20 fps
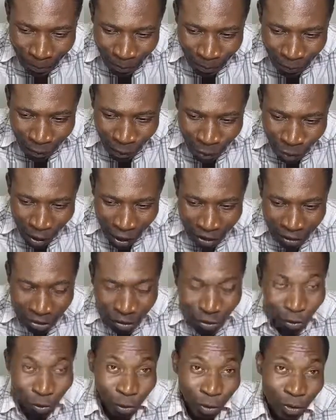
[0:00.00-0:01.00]
Whilst you
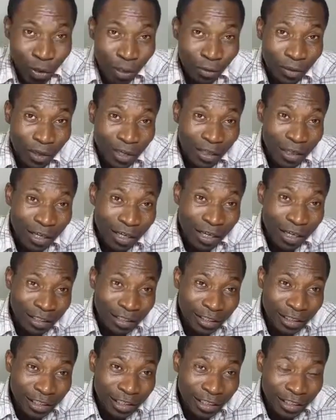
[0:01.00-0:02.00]
look around our
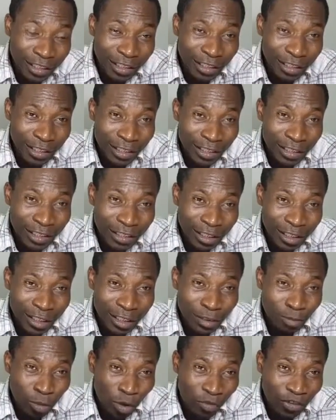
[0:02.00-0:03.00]
country, there's
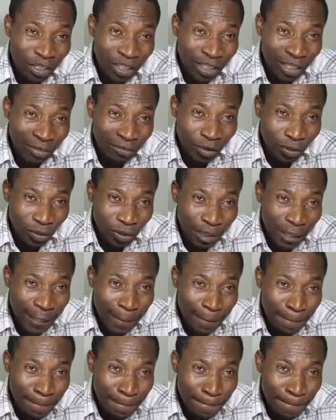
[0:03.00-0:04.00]
poverty everywhere.
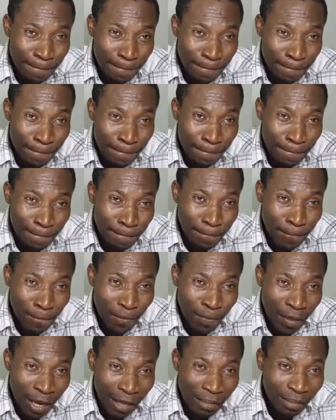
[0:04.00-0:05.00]

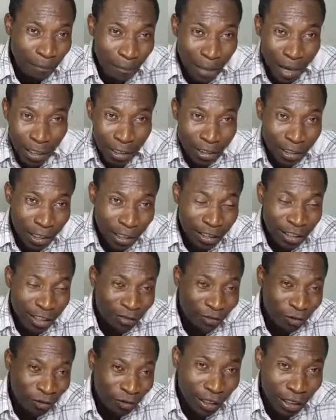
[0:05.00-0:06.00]
And the money that is for the
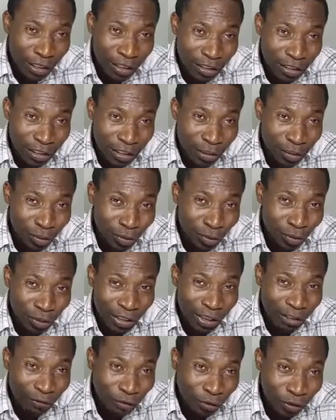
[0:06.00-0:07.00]
country, they have
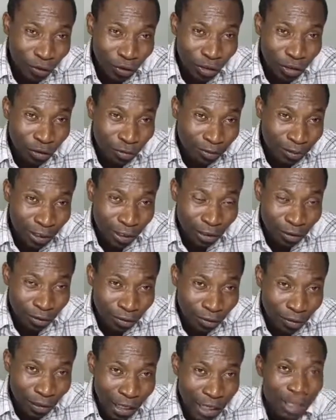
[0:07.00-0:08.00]
used it to pay you.
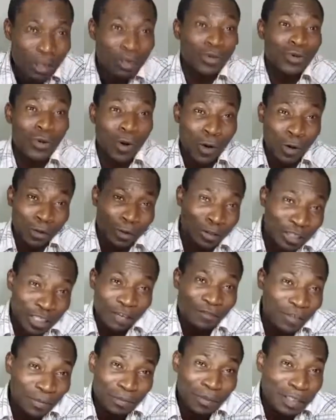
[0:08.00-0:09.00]
And you call yourself a
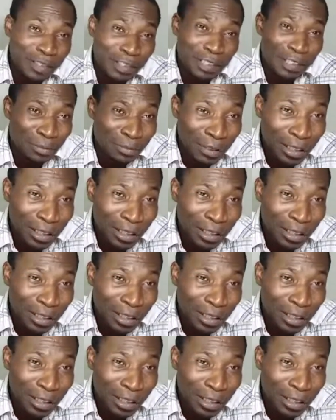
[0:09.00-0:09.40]
businessman.